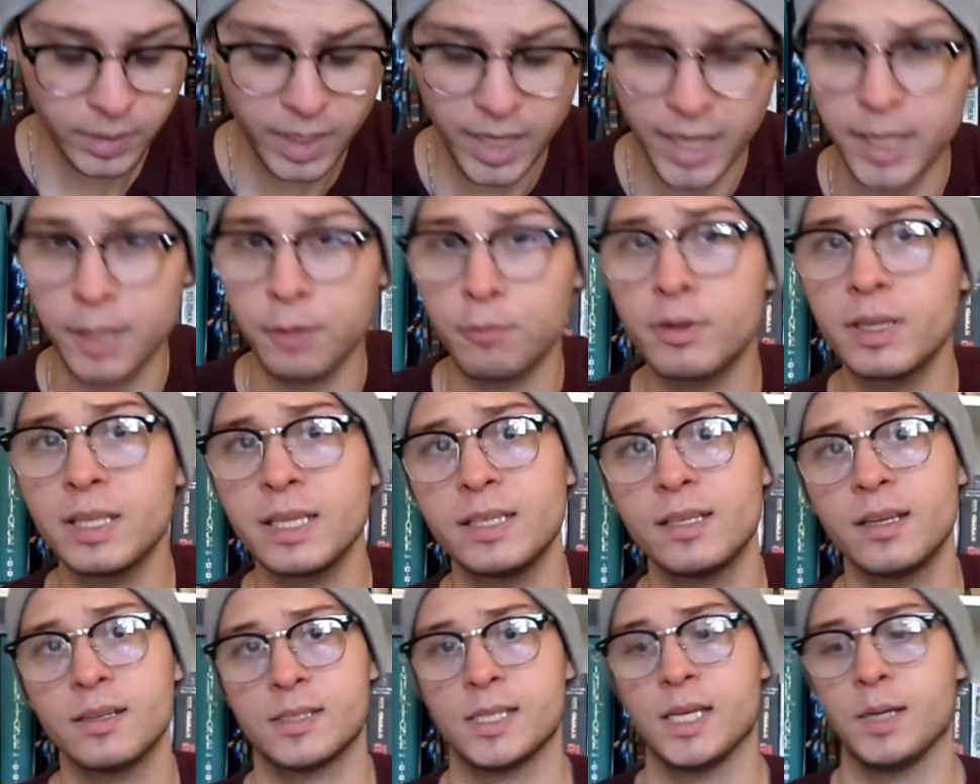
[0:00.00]
And he really
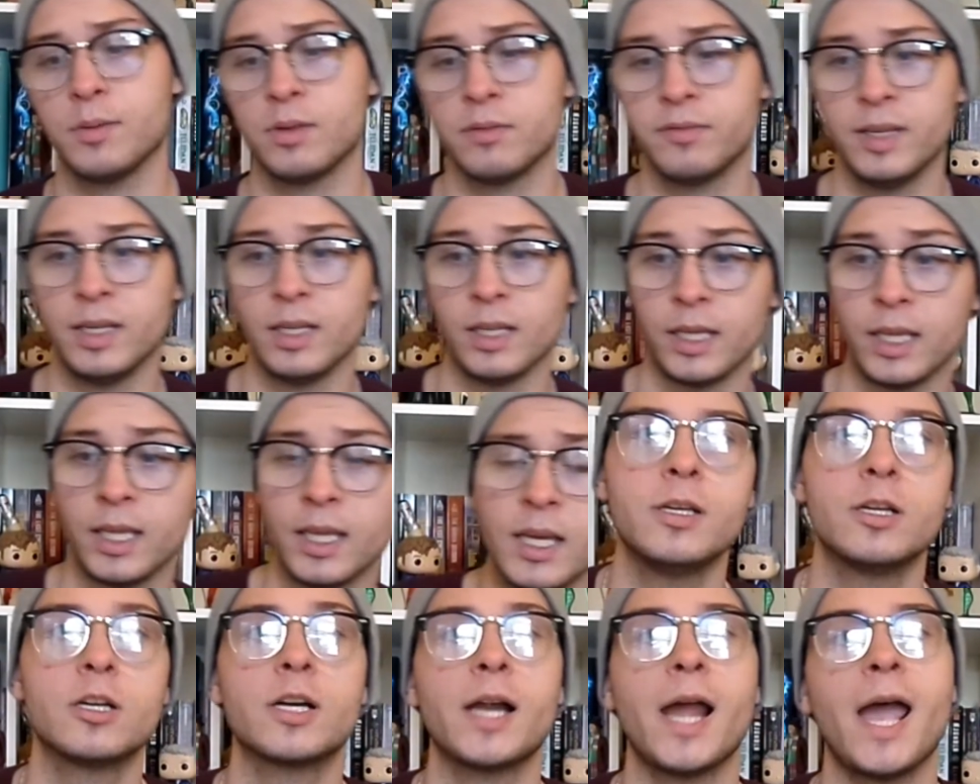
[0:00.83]
does that with Venli.
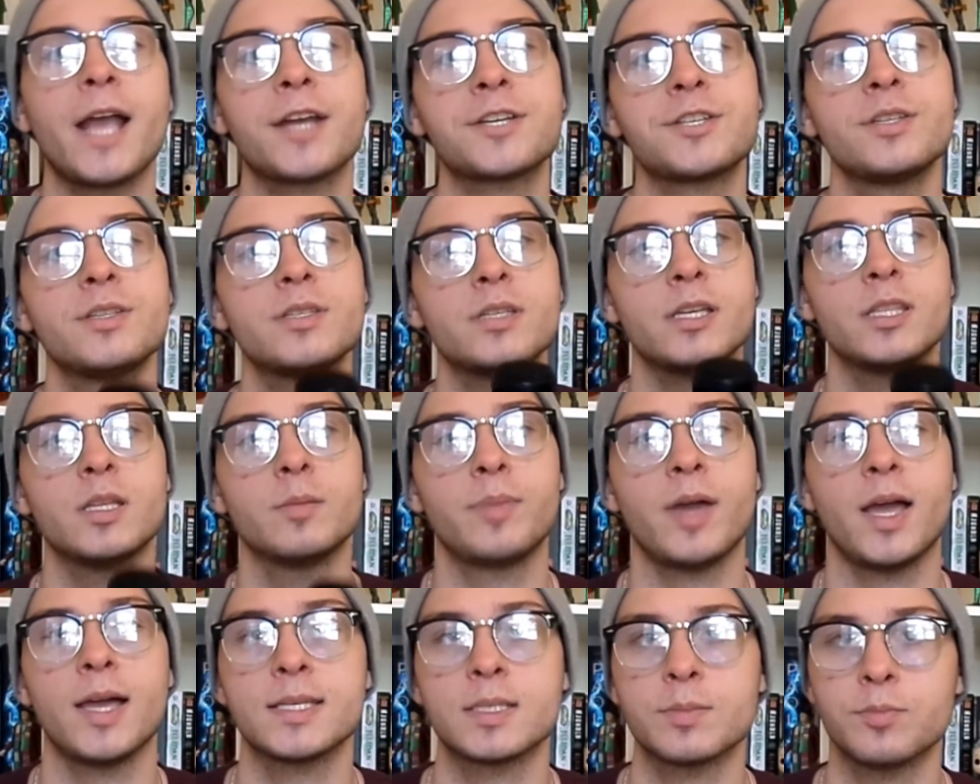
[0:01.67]
Her actions in the
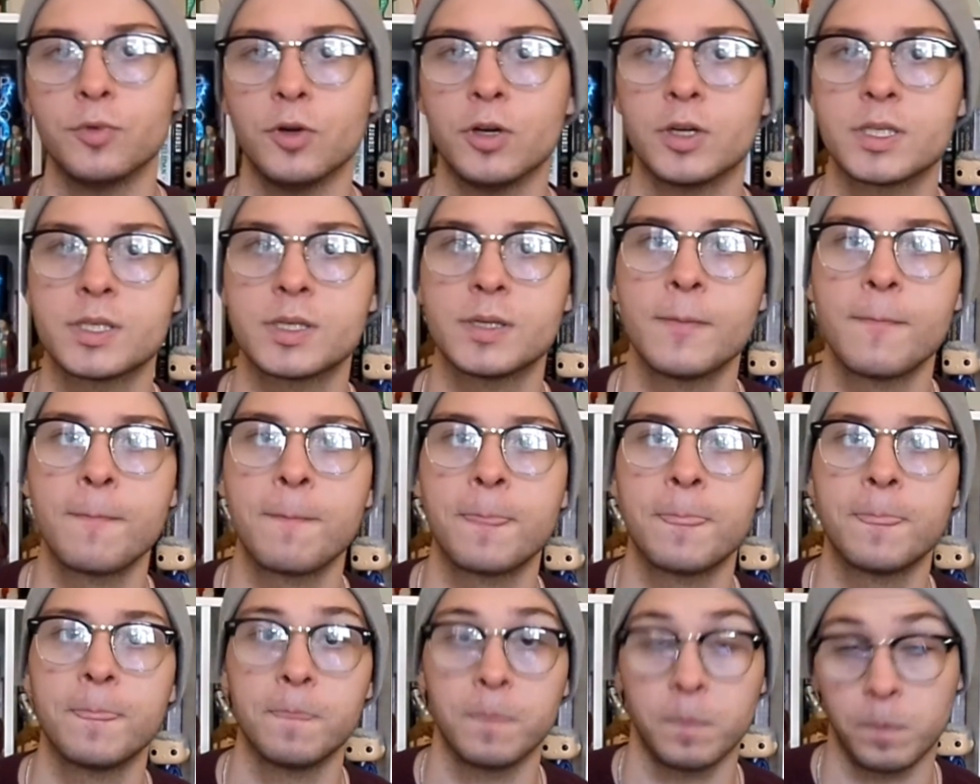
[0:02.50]
past books
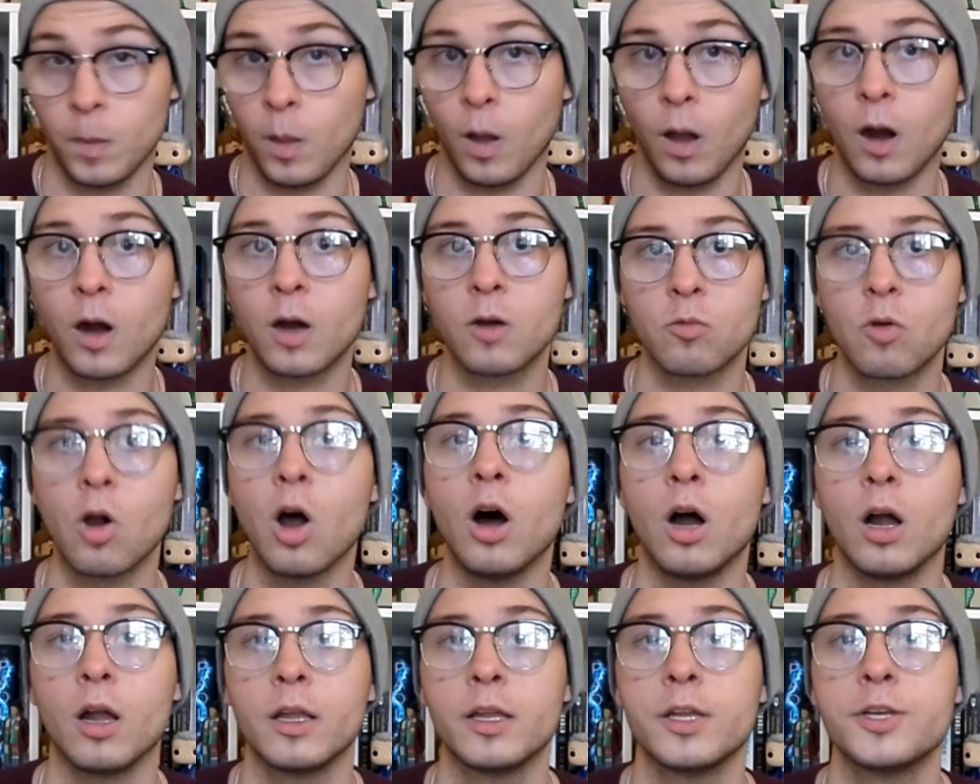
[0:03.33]
are
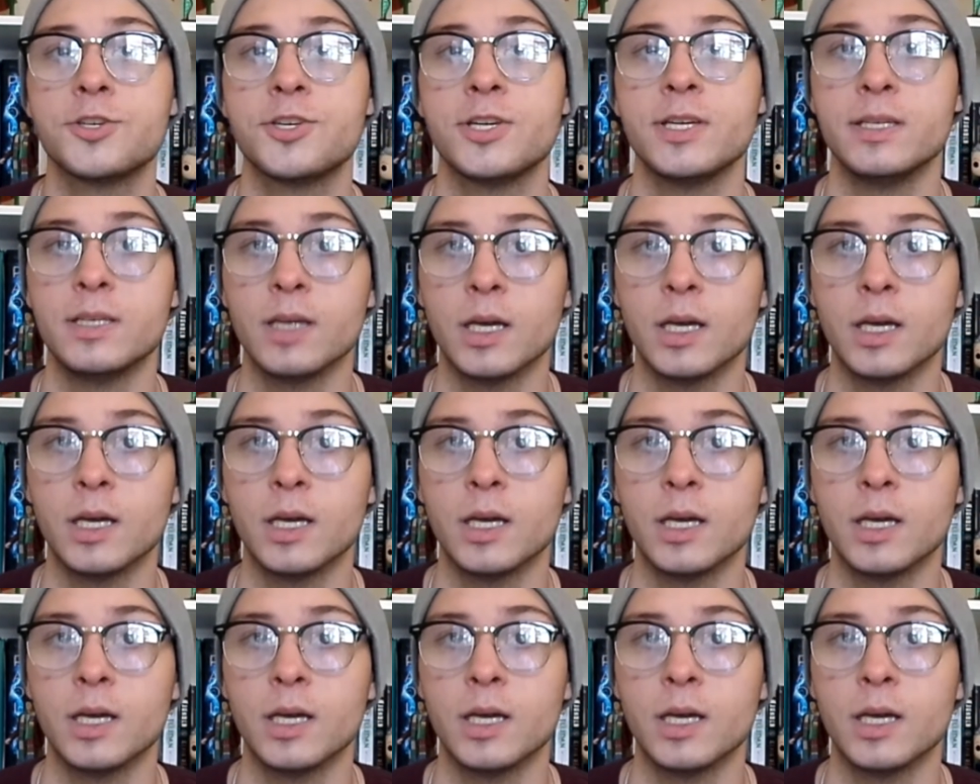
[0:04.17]
wrong. She